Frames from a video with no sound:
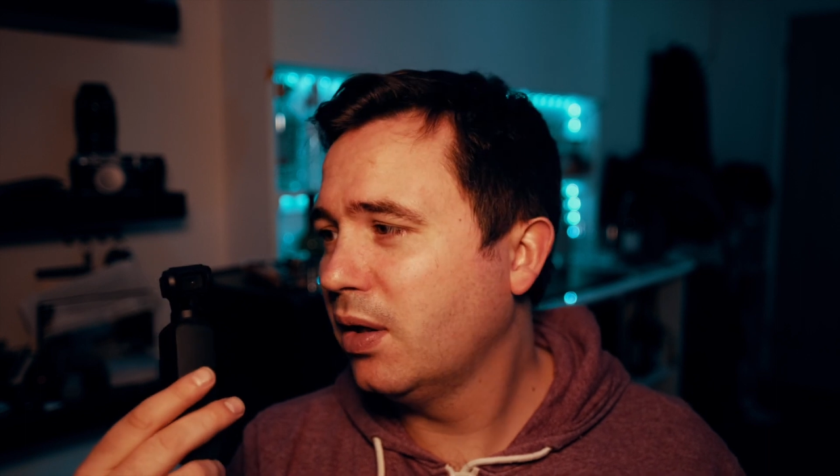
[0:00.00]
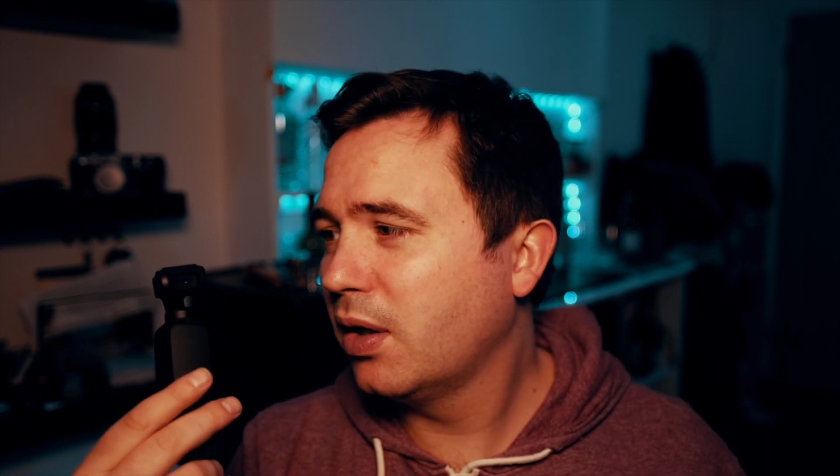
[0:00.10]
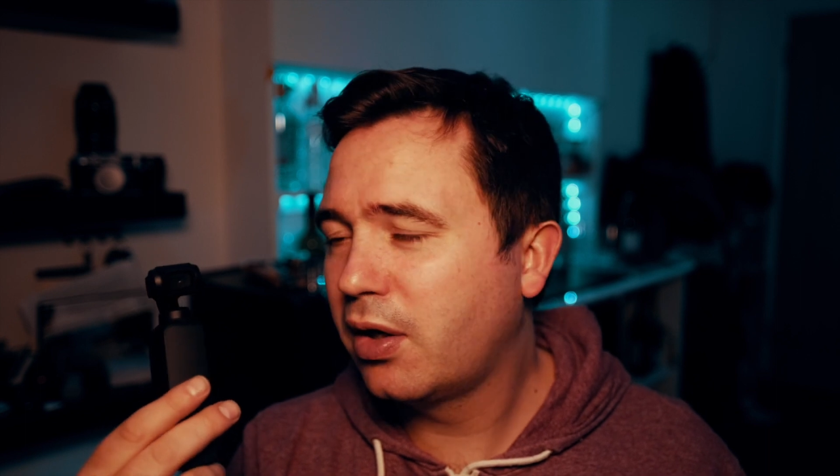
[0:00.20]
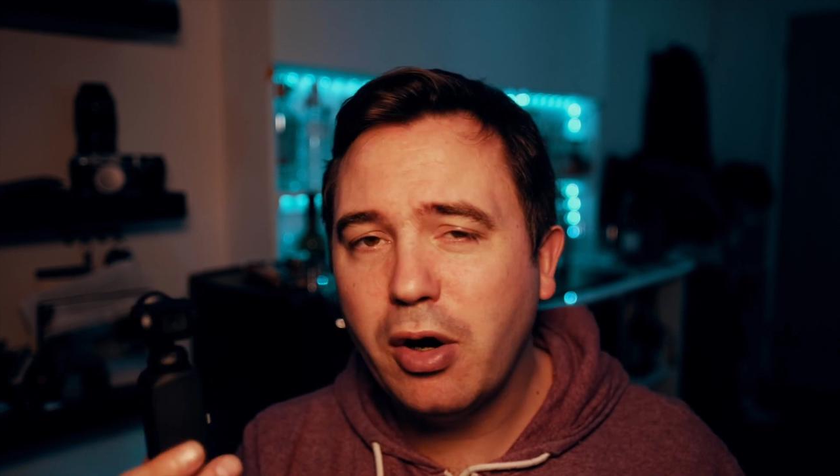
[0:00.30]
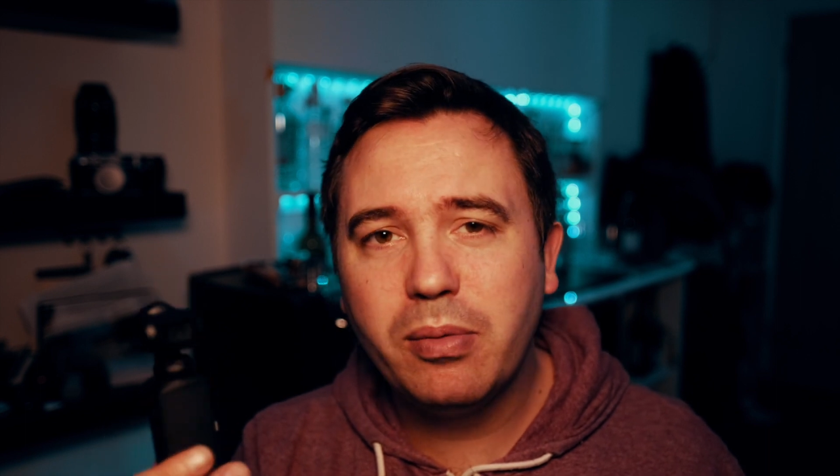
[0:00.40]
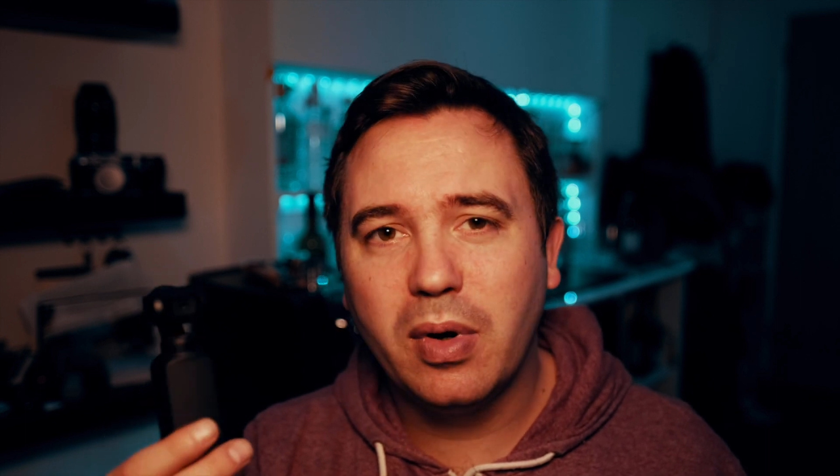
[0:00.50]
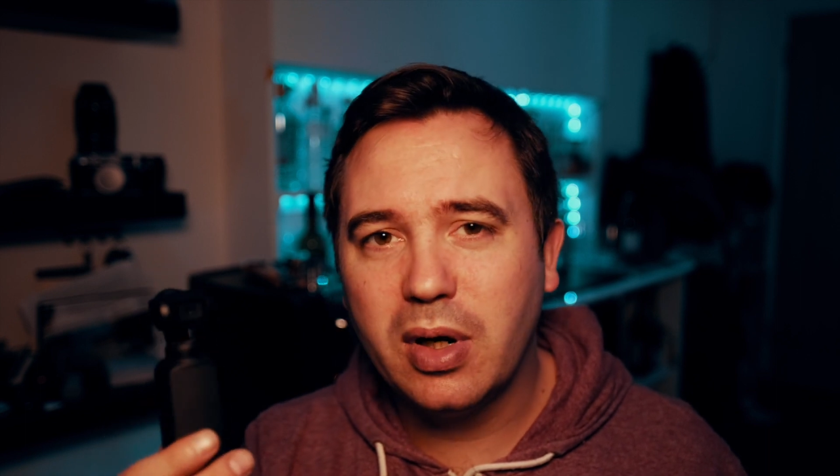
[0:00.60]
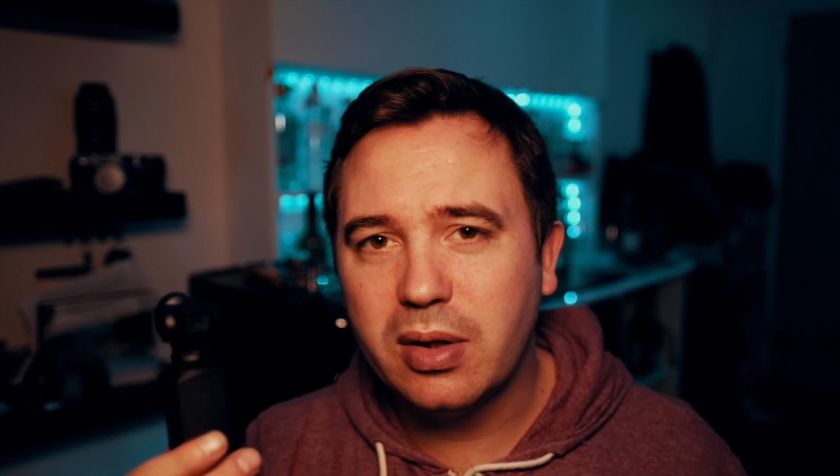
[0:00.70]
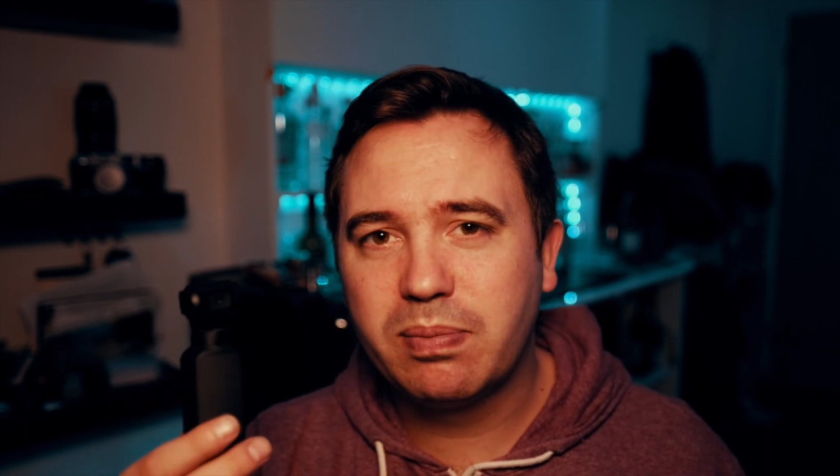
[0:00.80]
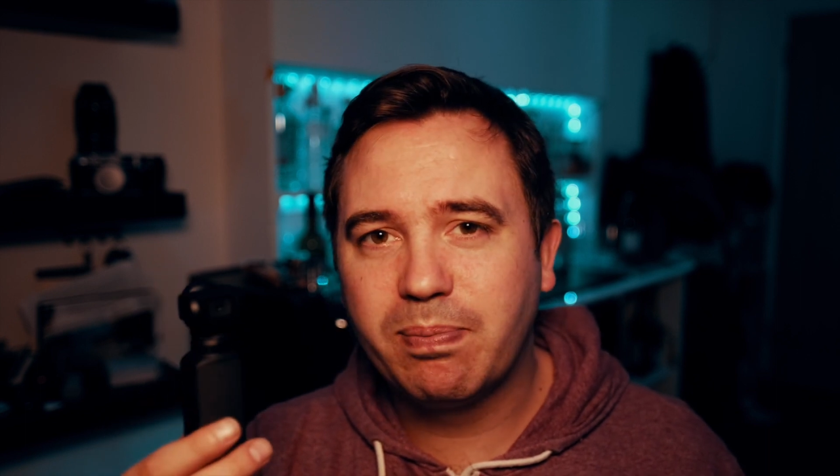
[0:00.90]
a go,
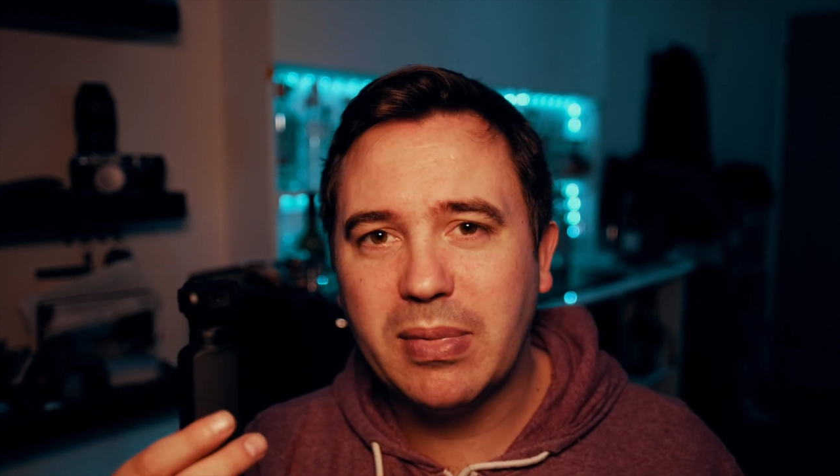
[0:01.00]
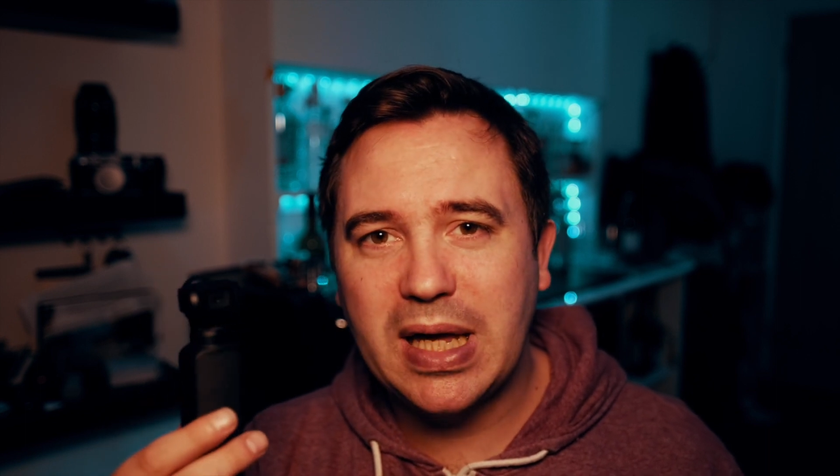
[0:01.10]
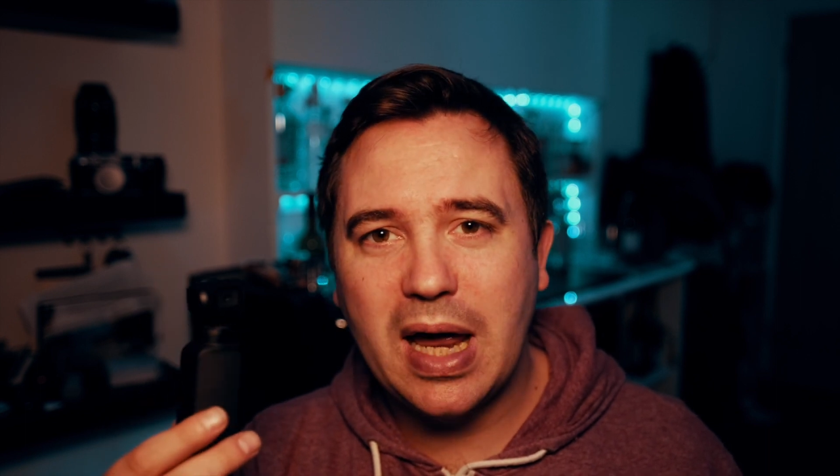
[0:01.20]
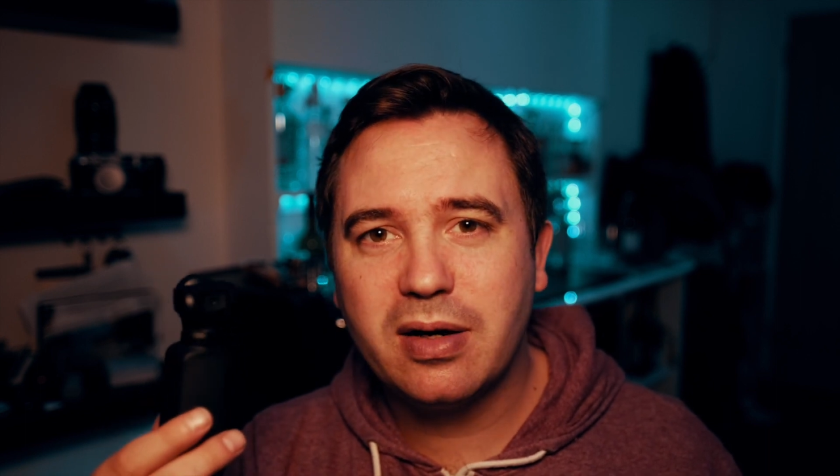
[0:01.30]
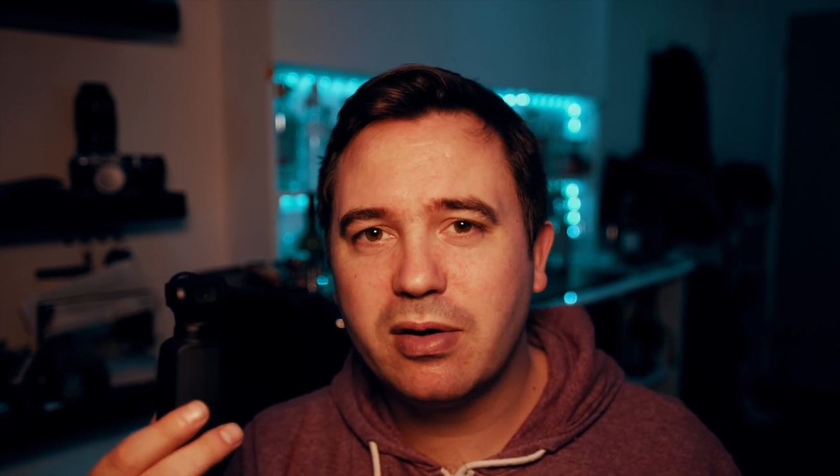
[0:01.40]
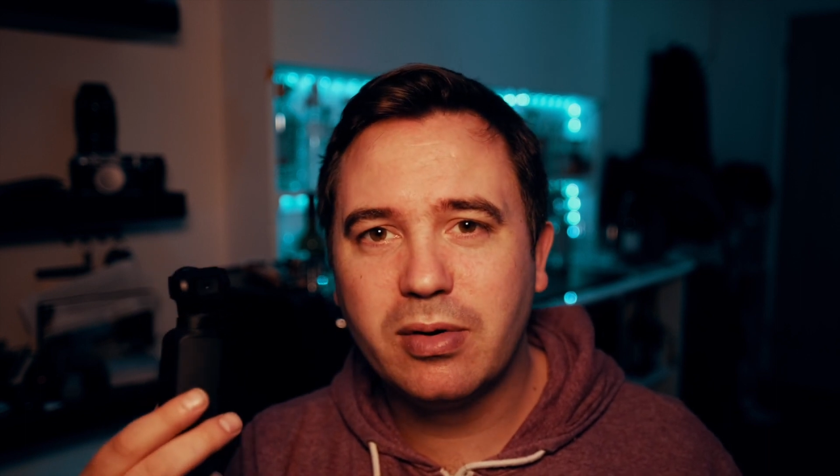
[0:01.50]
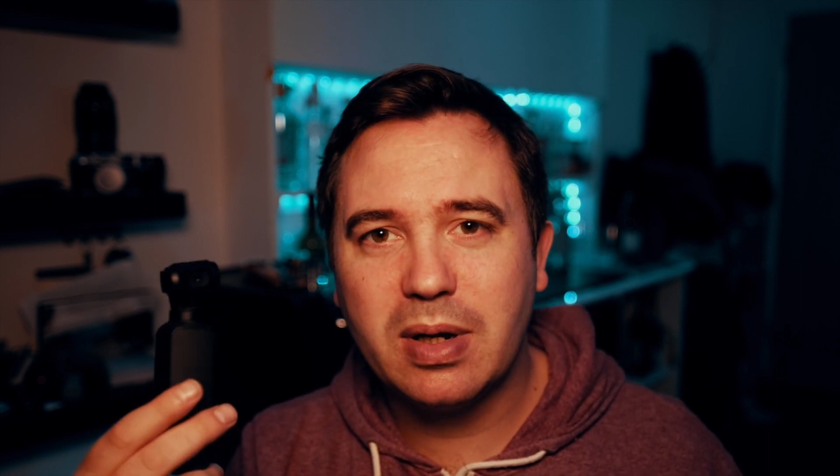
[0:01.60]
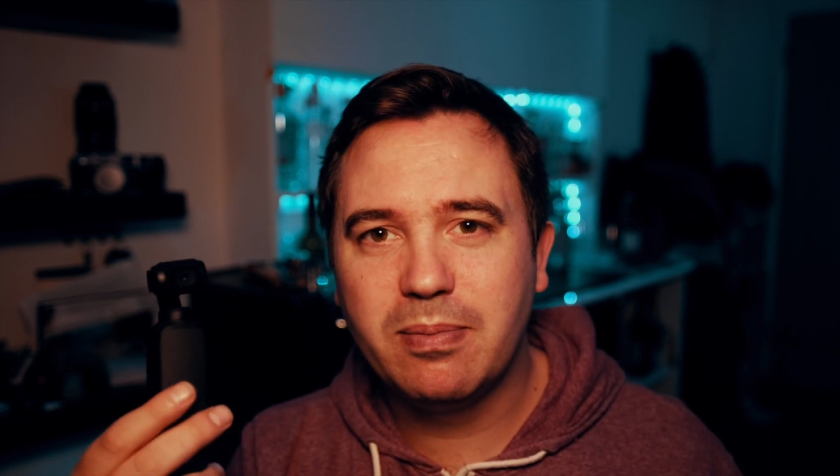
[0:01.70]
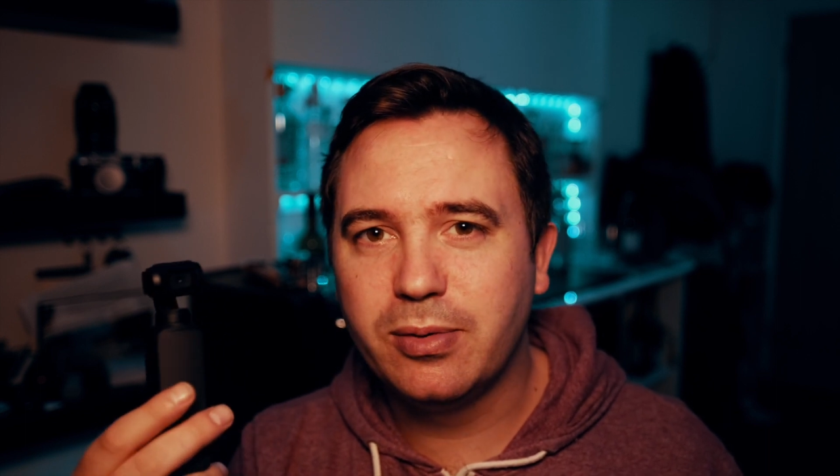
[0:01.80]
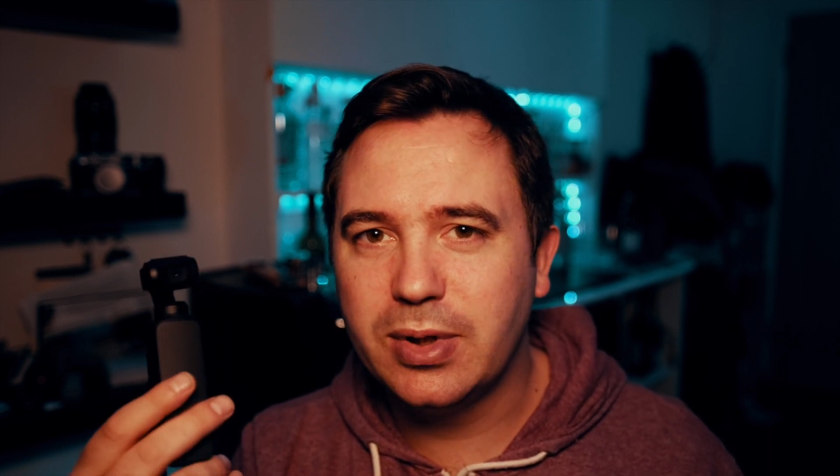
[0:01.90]
uh, mechanical
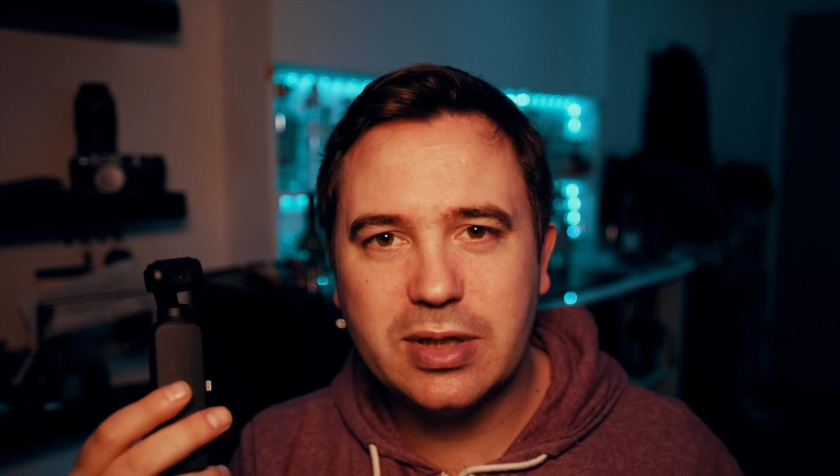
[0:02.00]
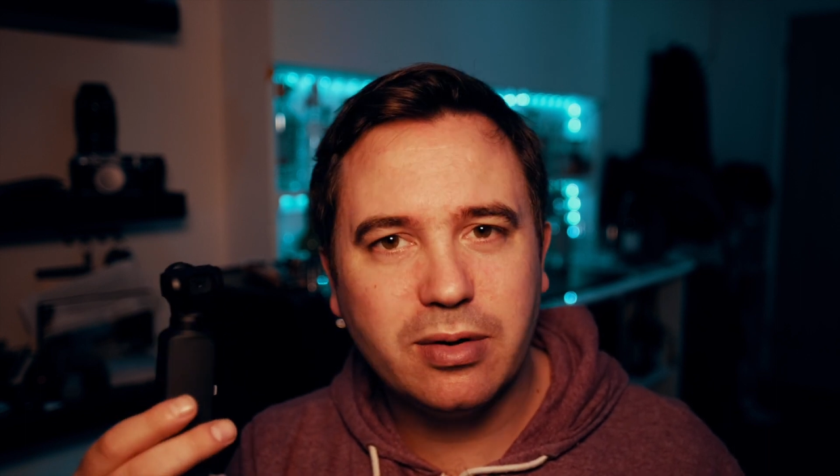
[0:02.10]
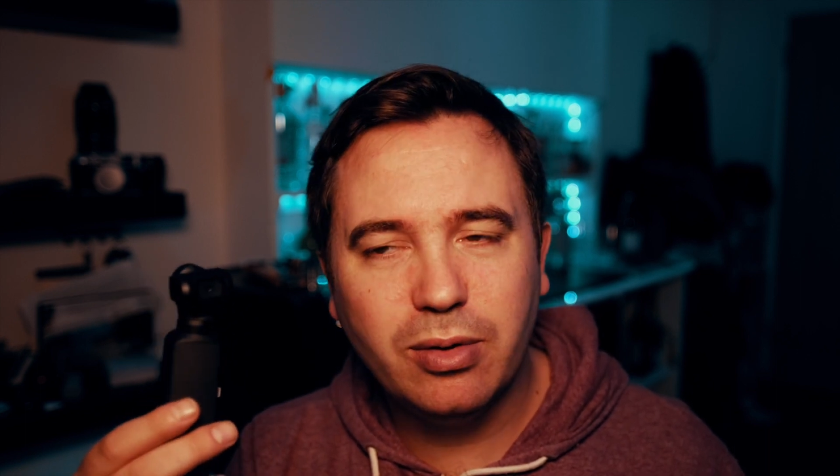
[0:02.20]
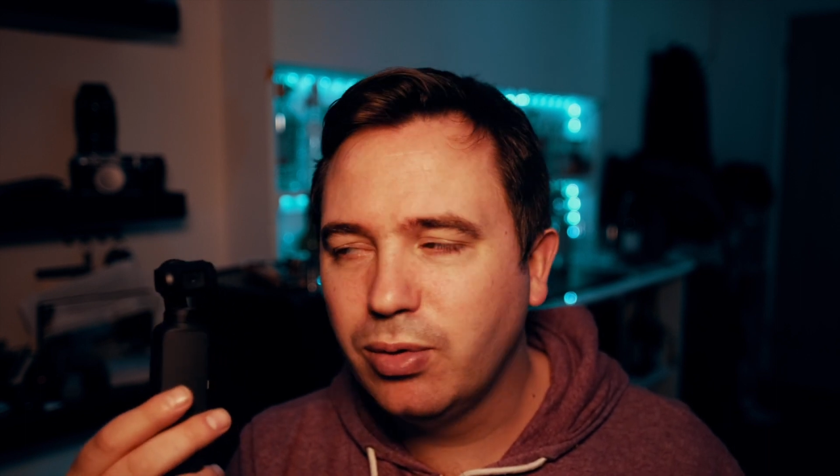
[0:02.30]
gimbal is